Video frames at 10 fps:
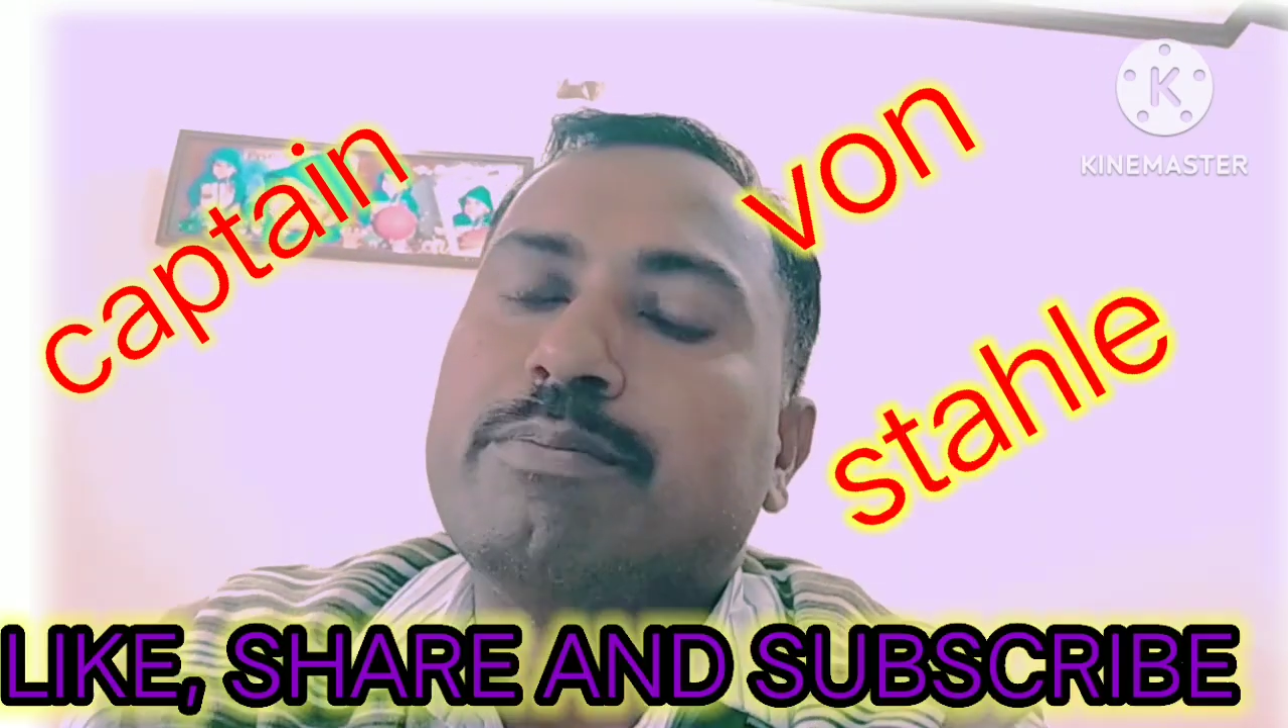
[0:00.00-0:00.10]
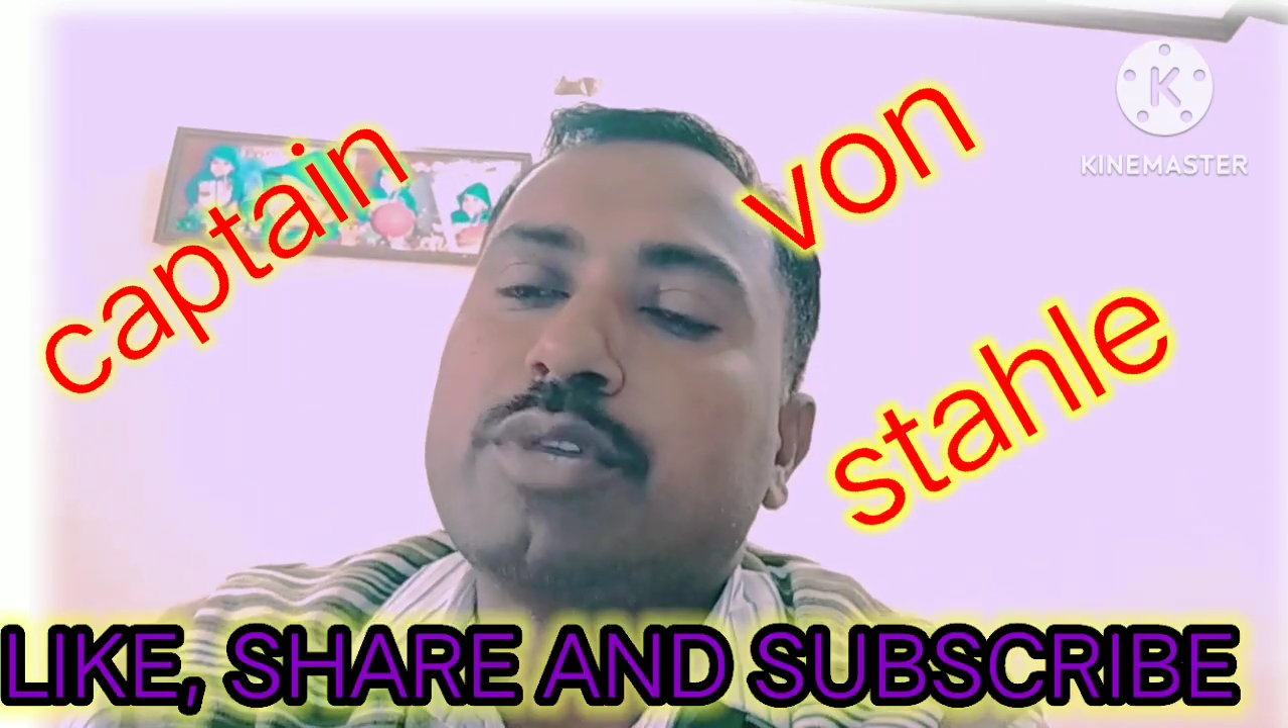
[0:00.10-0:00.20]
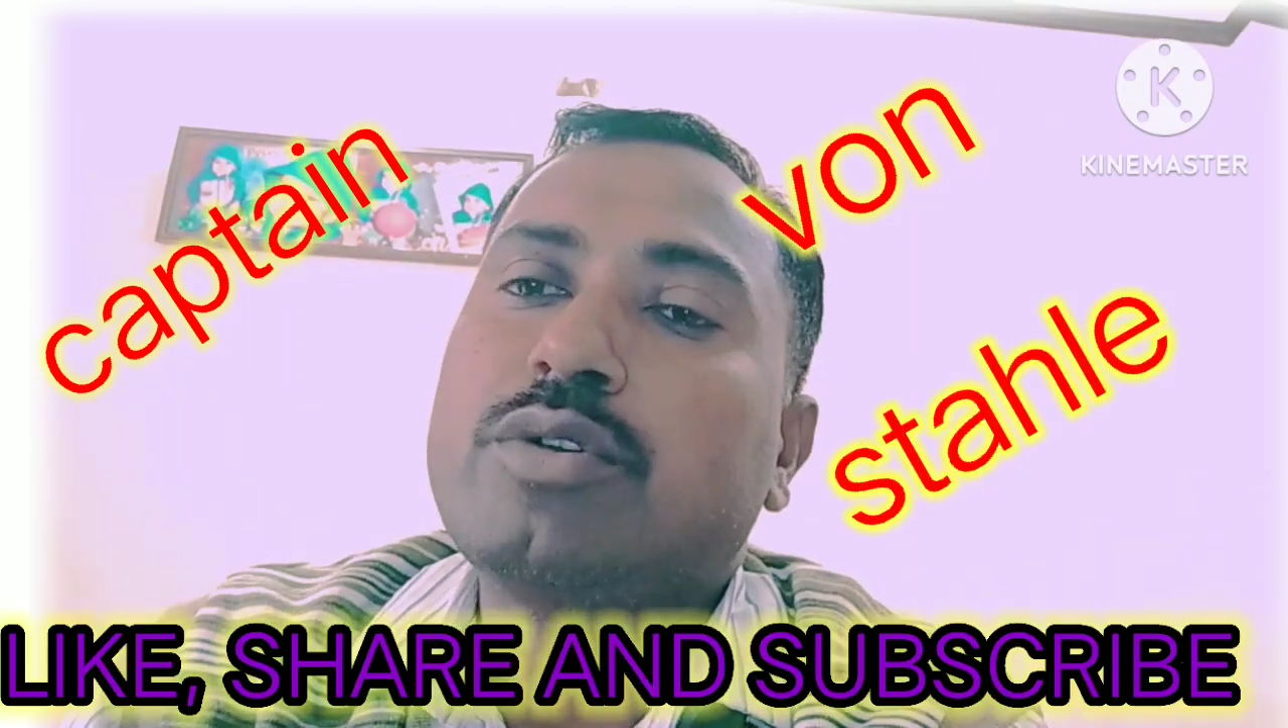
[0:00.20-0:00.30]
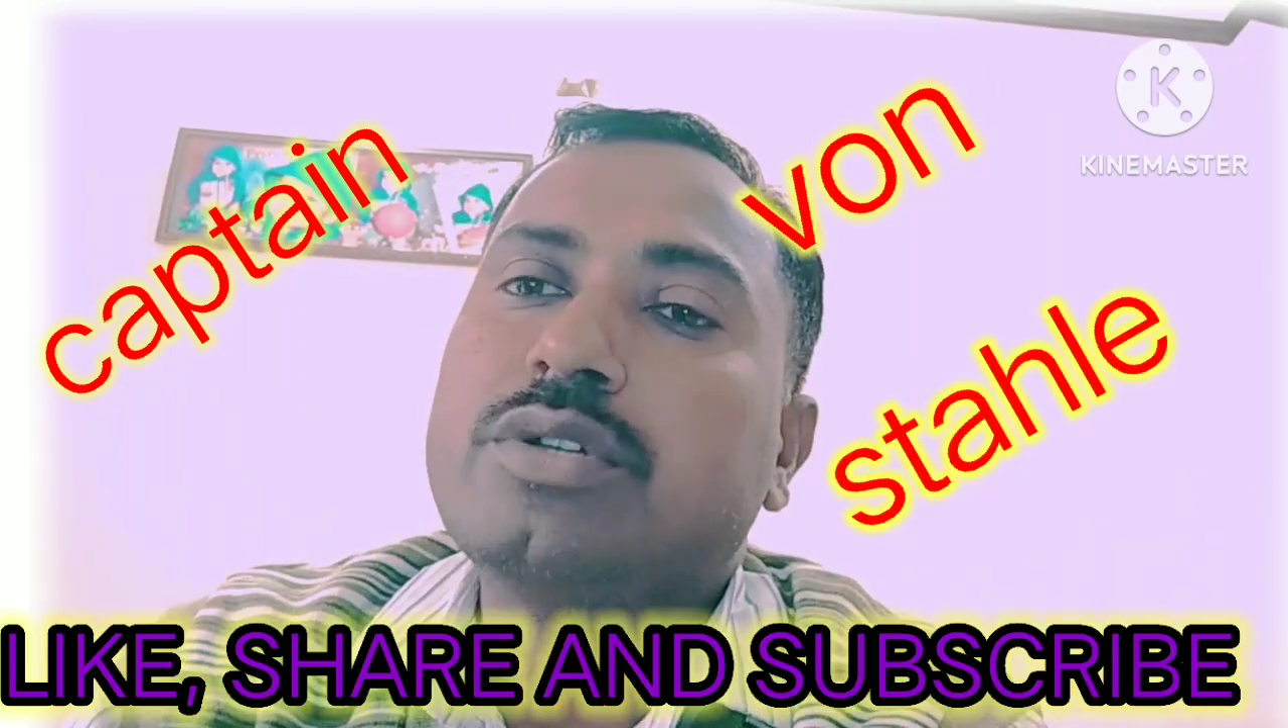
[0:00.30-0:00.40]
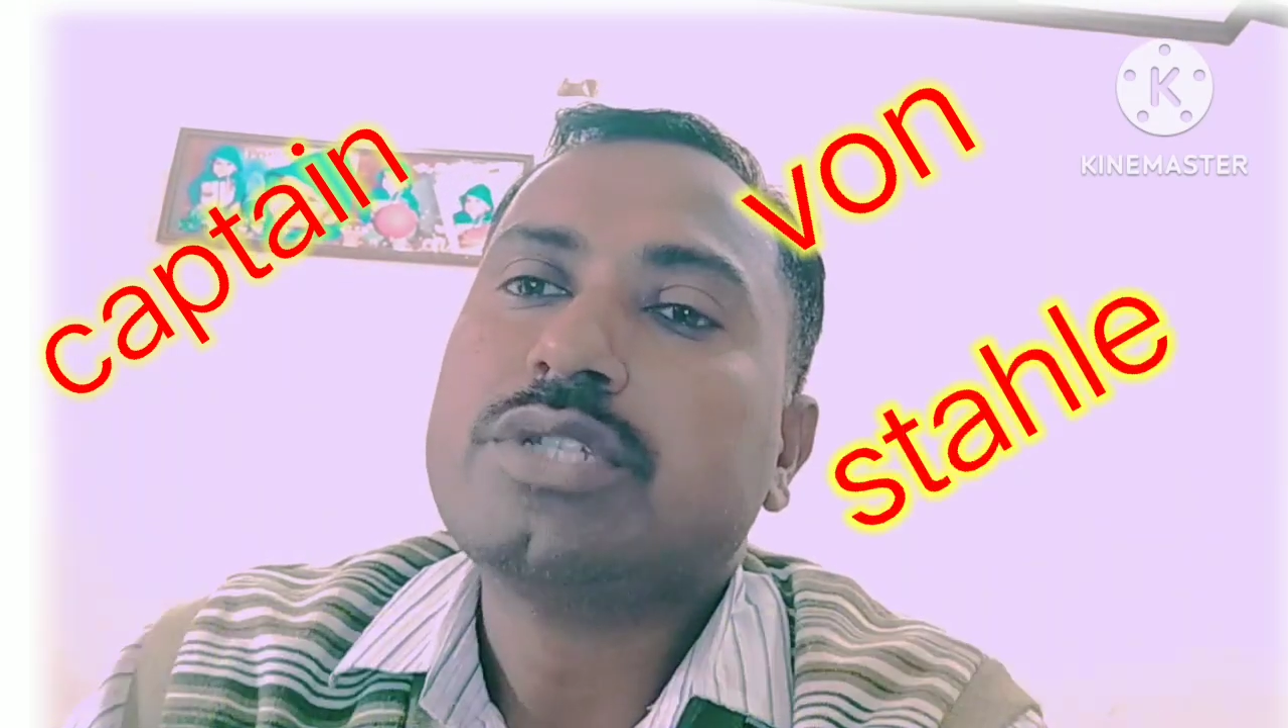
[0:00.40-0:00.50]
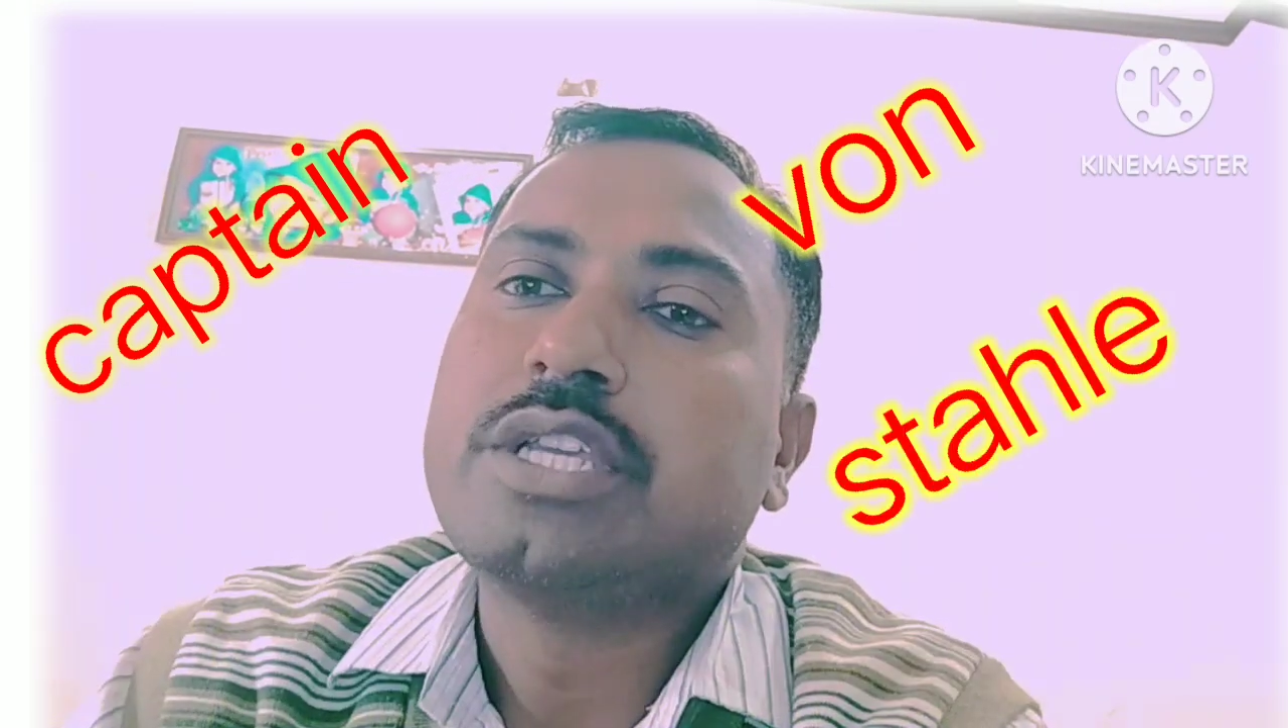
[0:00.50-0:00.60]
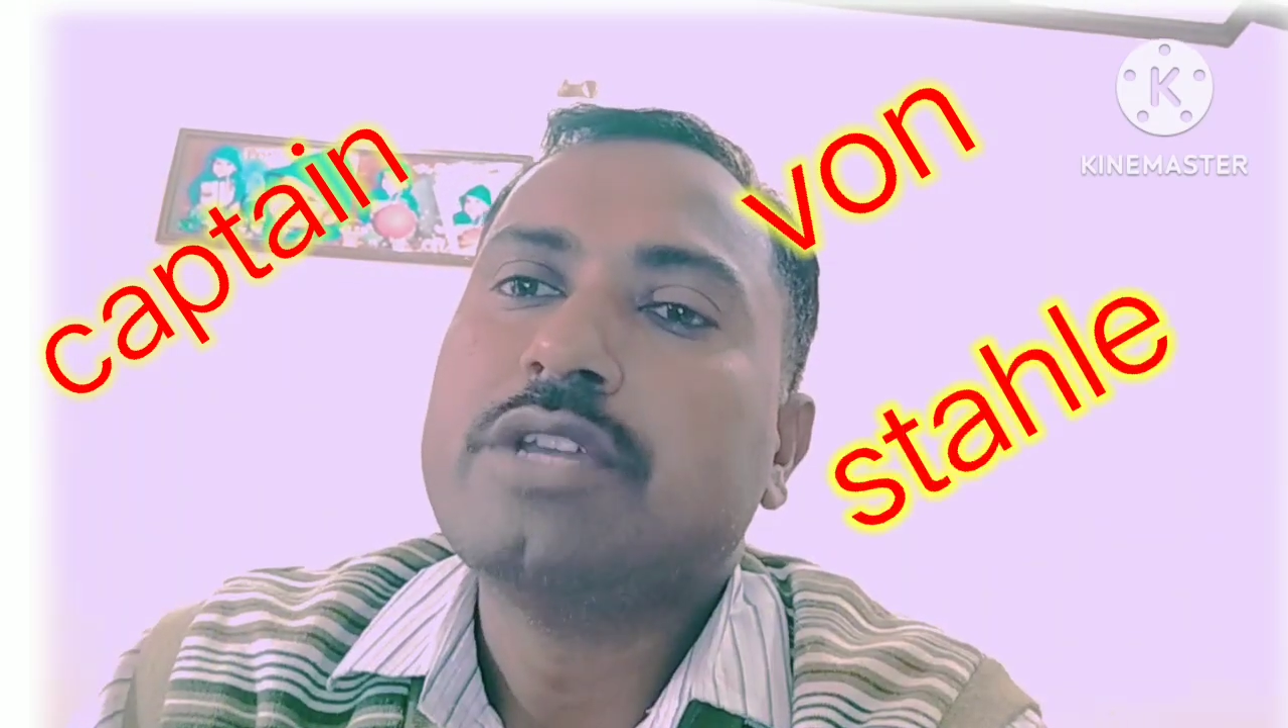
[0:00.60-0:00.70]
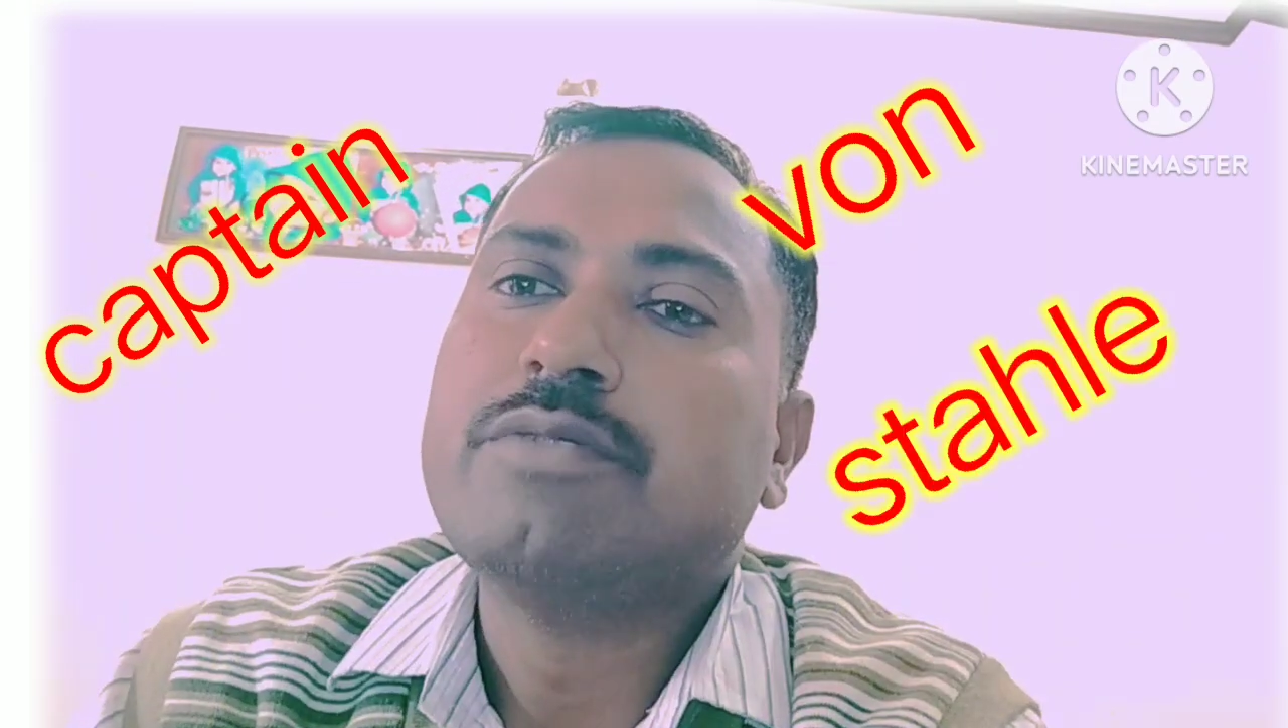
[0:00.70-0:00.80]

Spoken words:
because